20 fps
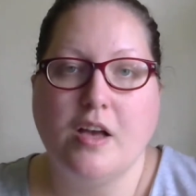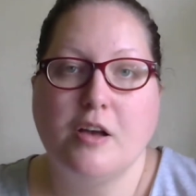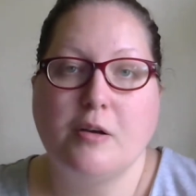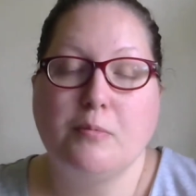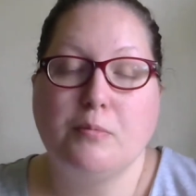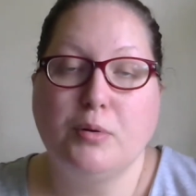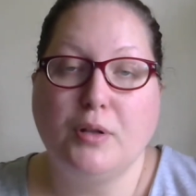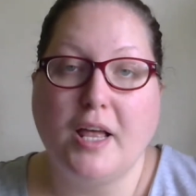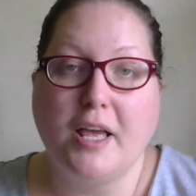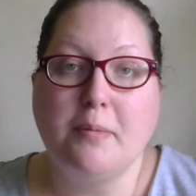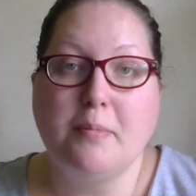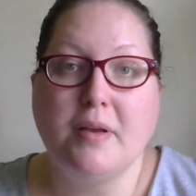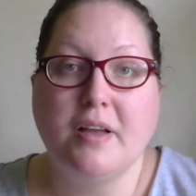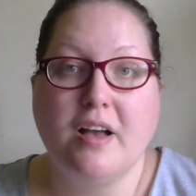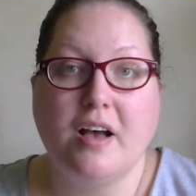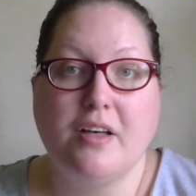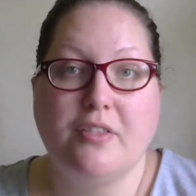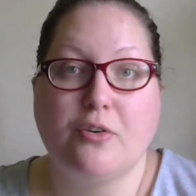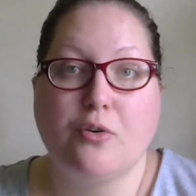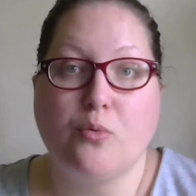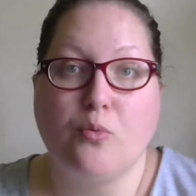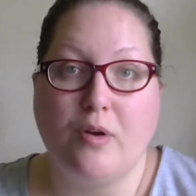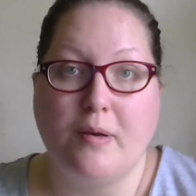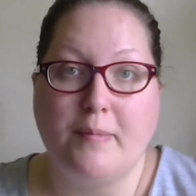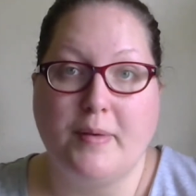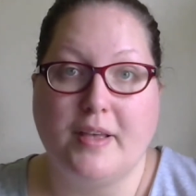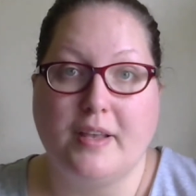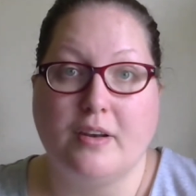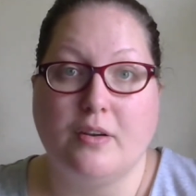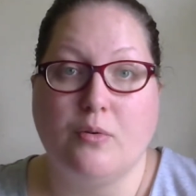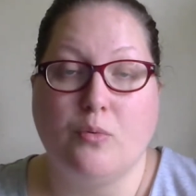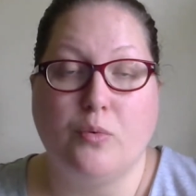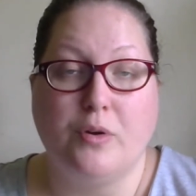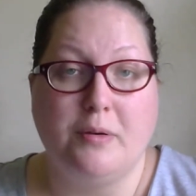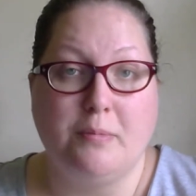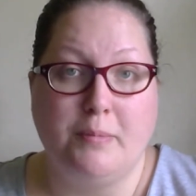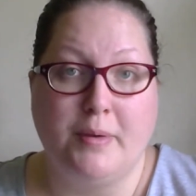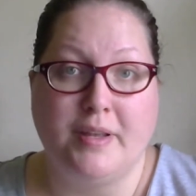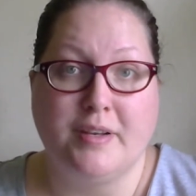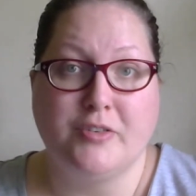Blaming other women when
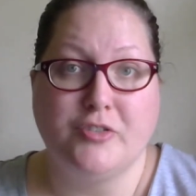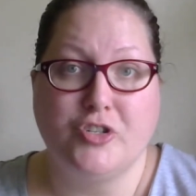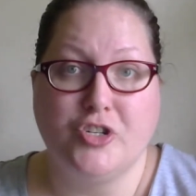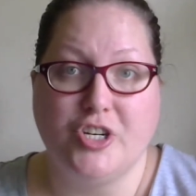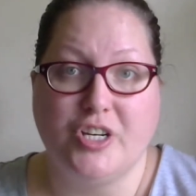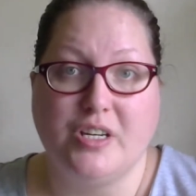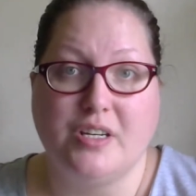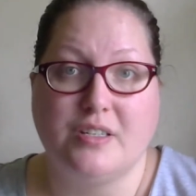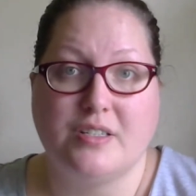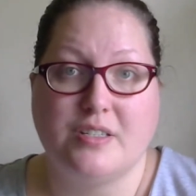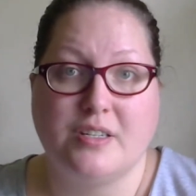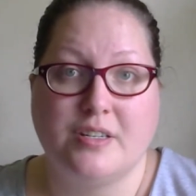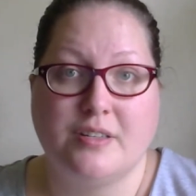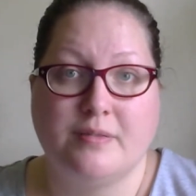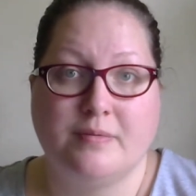men cheat.